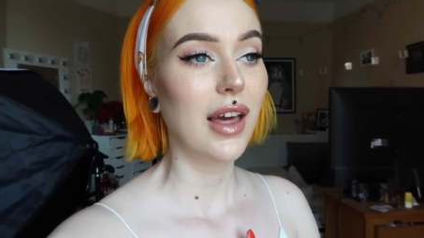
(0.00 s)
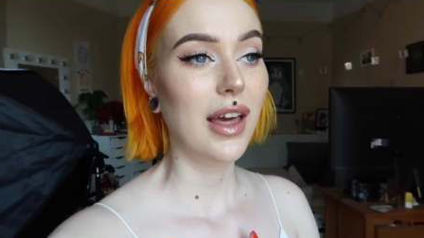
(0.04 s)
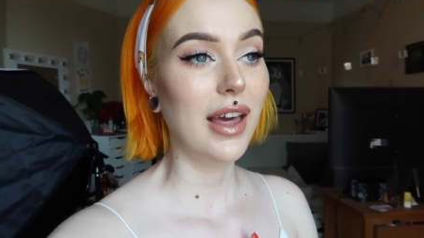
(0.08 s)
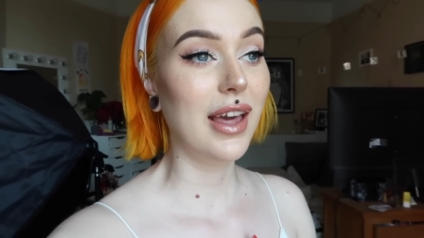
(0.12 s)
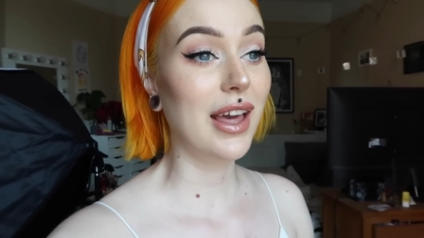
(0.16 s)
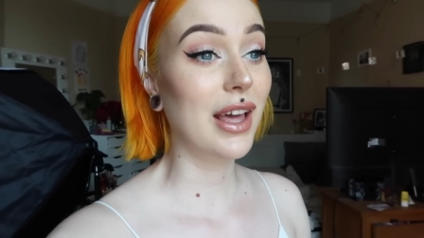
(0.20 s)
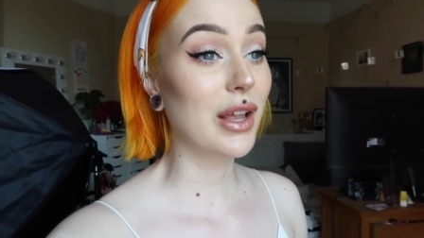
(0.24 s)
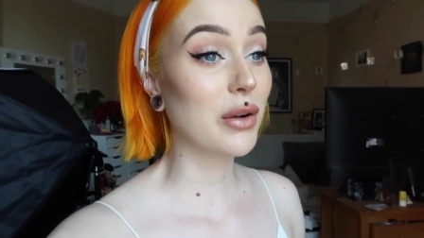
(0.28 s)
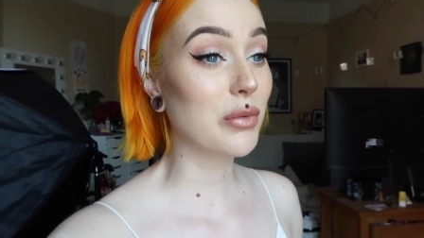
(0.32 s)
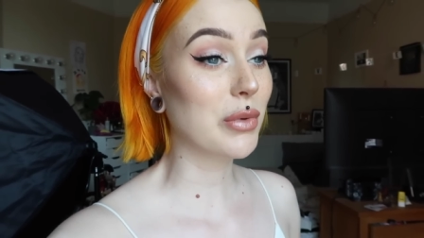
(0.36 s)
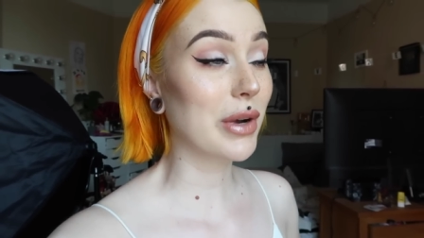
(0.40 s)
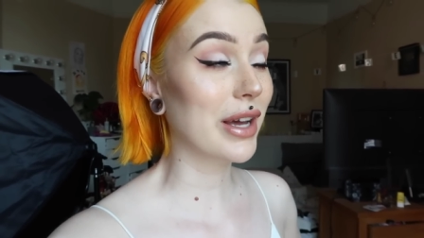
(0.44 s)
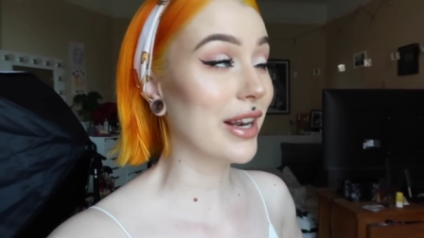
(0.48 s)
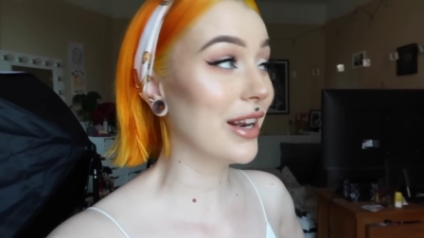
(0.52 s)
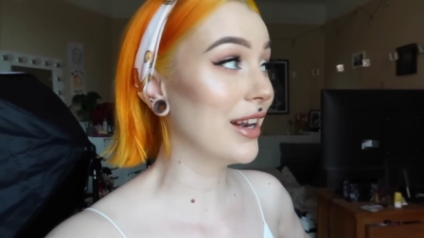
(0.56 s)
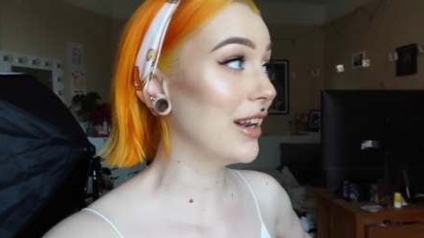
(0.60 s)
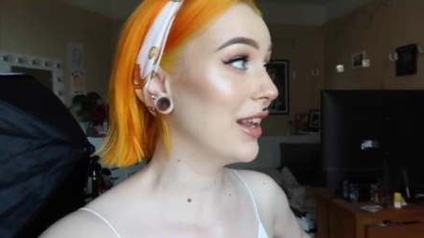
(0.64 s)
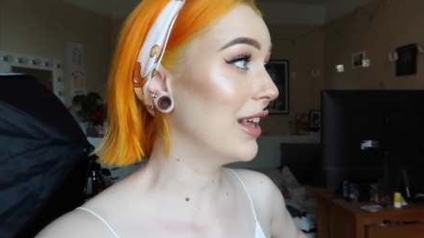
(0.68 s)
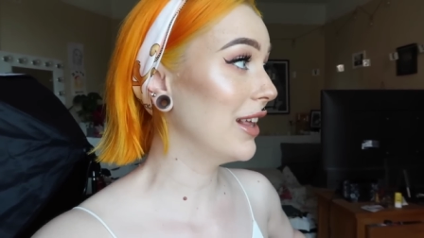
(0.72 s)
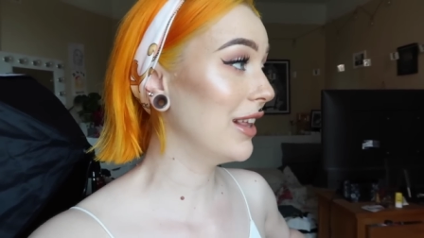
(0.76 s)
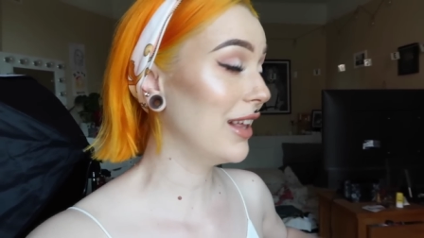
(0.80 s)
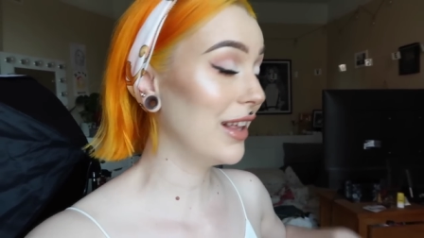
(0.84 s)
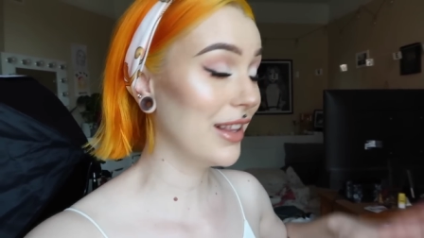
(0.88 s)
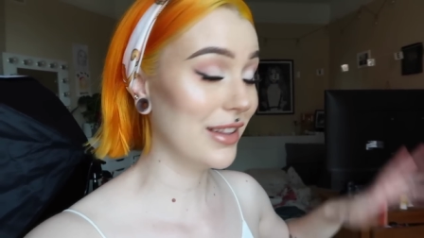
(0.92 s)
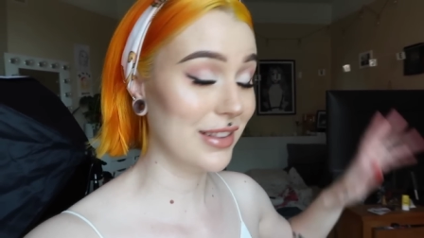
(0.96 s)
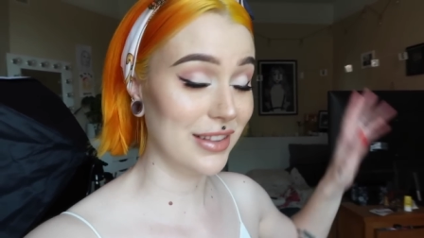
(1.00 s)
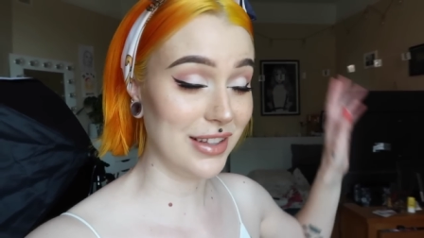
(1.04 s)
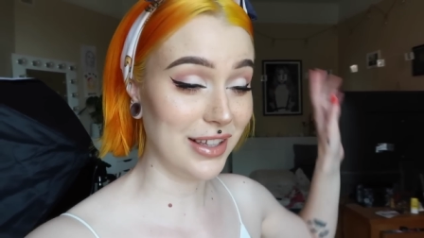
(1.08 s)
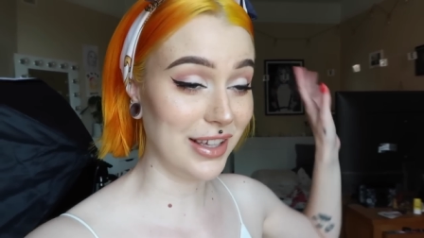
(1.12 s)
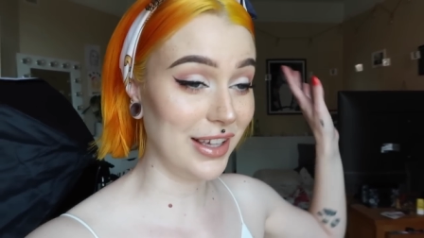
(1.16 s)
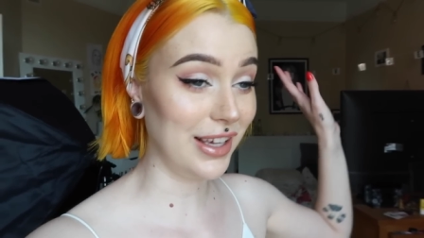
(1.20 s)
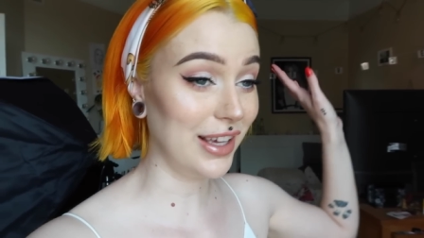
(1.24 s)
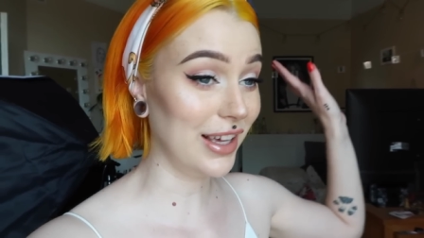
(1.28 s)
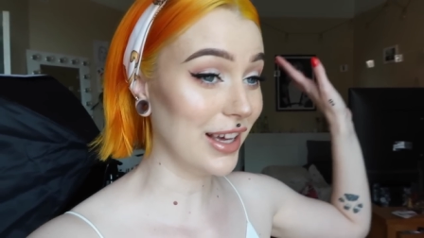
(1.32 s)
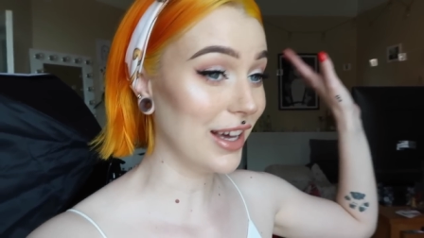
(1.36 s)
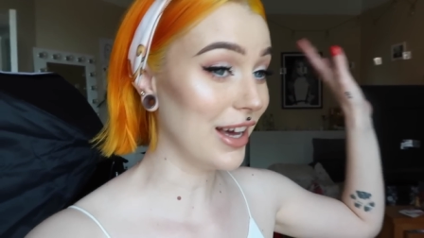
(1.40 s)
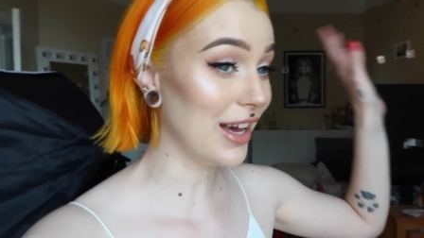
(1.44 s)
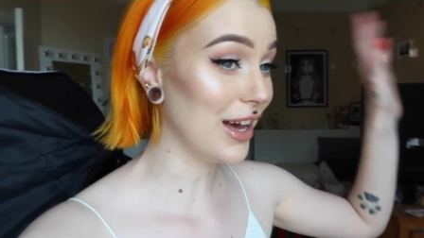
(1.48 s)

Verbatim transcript: And when the